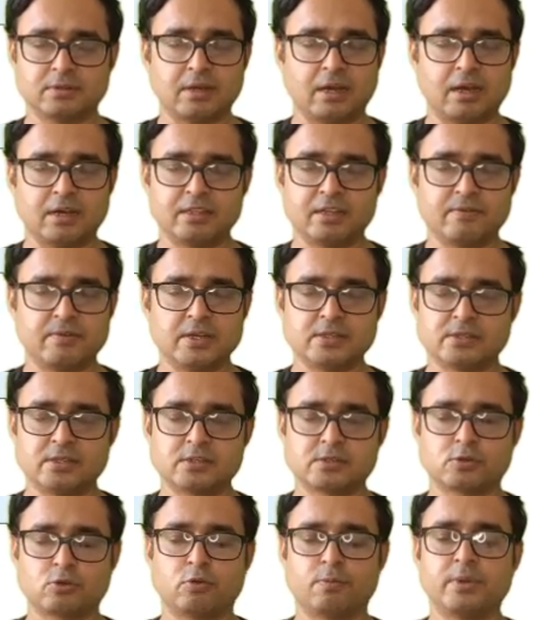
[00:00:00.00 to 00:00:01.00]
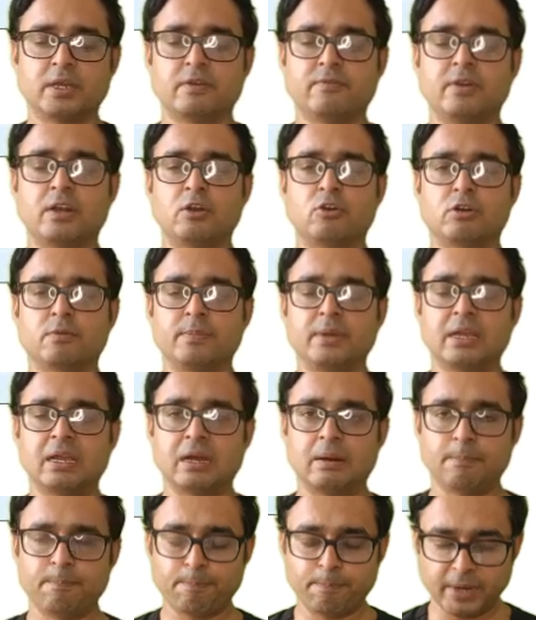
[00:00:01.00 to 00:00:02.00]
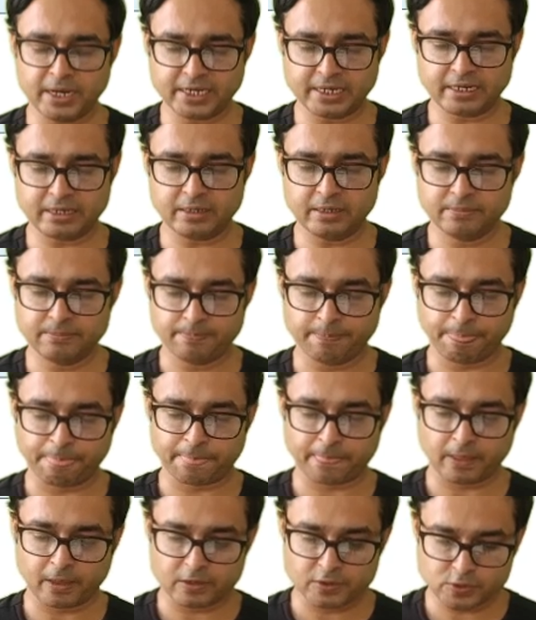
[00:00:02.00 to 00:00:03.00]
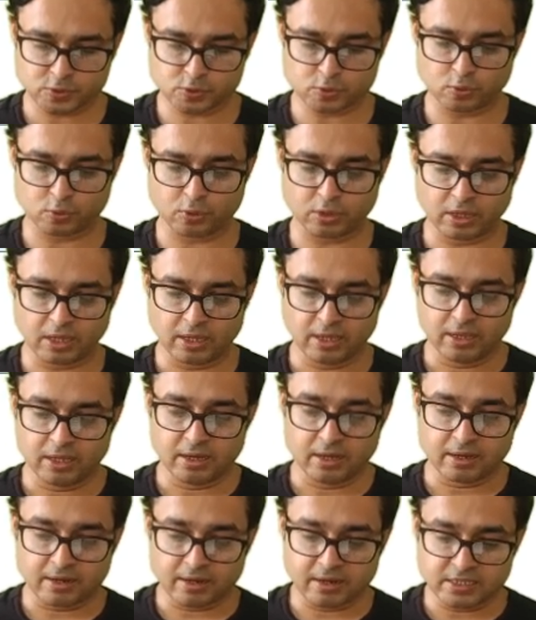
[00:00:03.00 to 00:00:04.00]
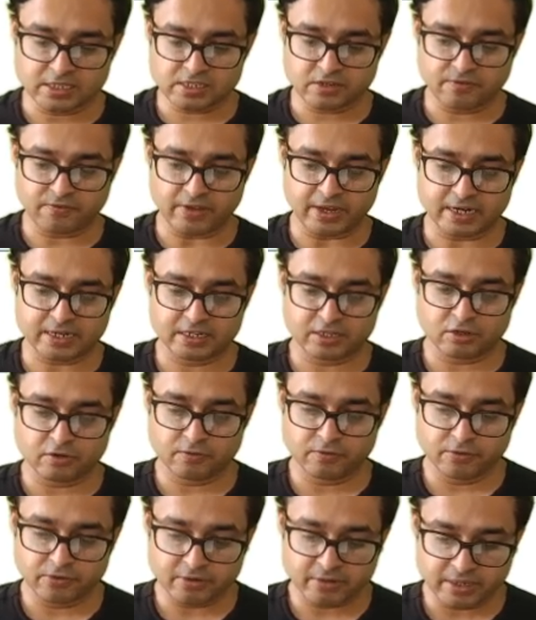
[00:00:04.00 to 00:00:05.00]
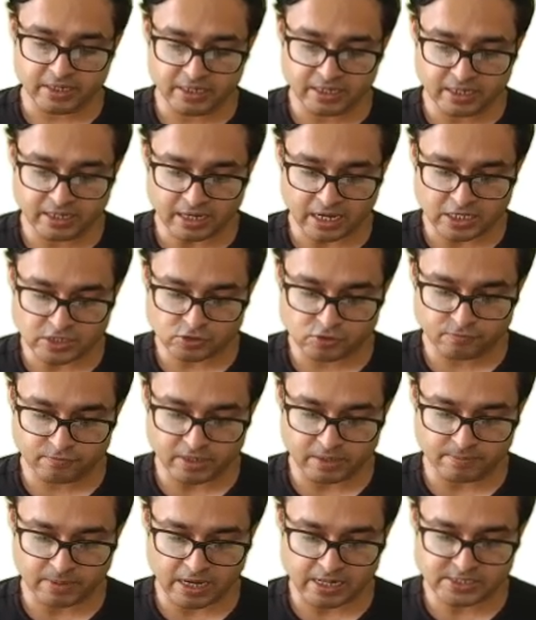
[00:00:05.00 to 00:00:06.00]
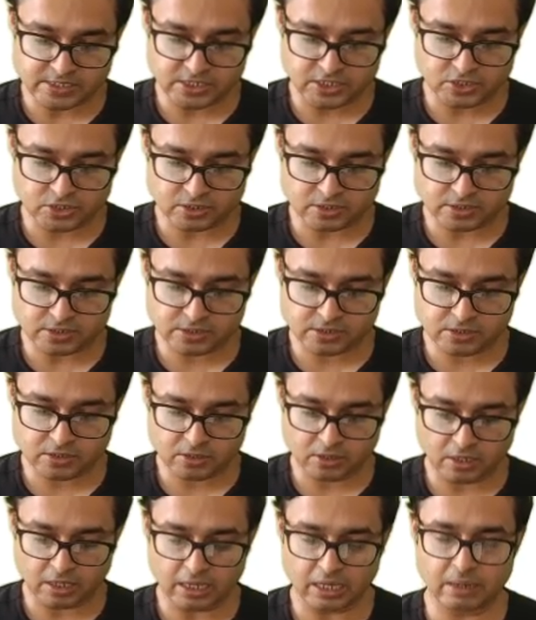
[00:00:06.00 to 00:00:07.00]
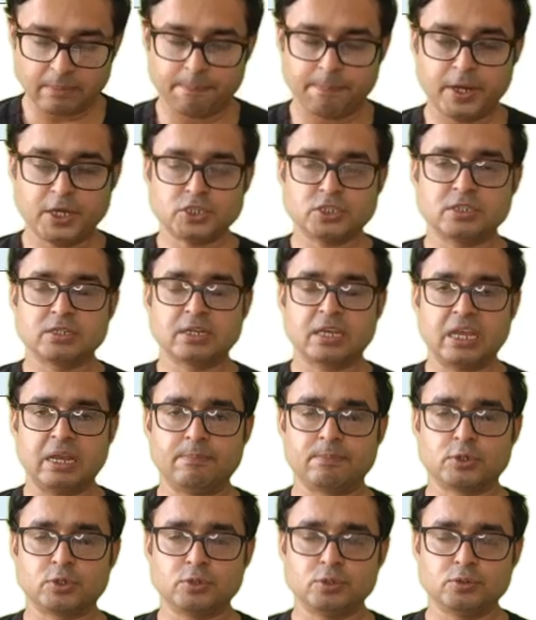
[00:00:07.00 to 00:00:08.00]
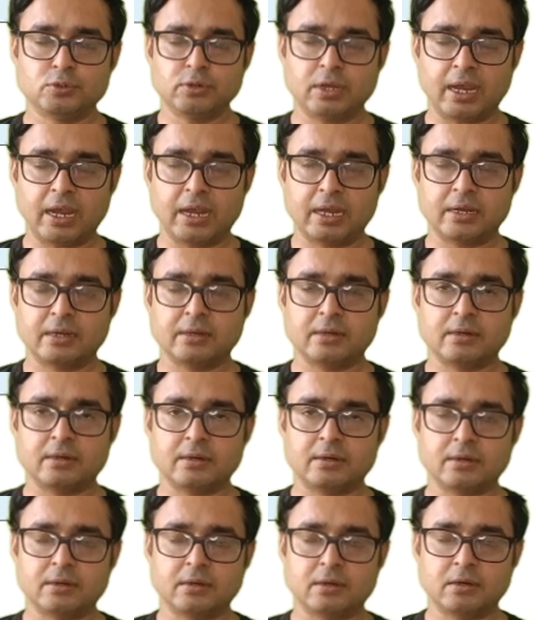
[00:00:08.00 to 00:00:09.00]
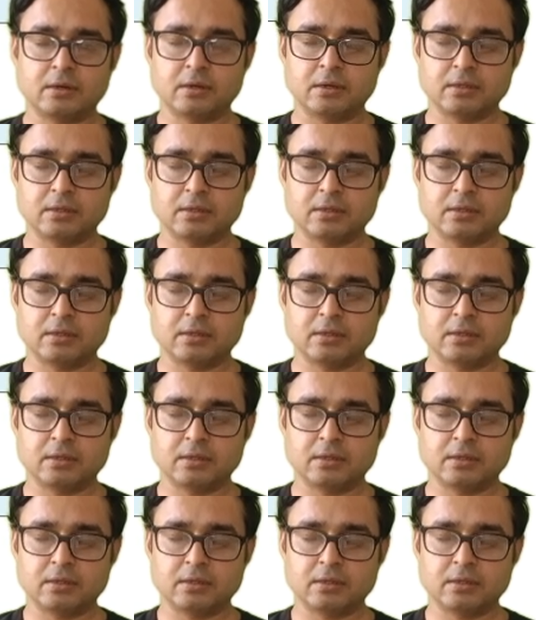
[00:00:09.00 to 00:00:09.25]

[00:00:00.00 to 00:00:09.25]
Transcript: otherwise this topic will not be completed. So, risk factor of recurrence of febrile seizures. A patient came to you and her